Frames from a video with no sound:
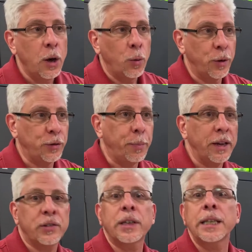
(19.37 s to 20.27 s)
which
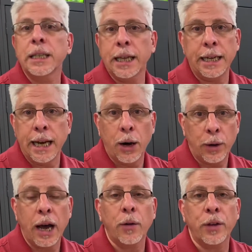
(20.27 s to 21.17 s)
basically laid out
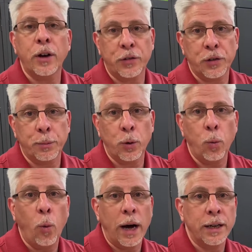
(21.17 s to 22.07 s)
how the customer
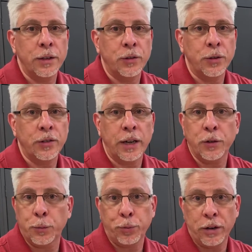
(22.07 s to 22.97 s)
wanted to take
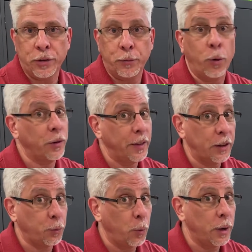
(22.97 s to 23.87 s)
this project forward, and that's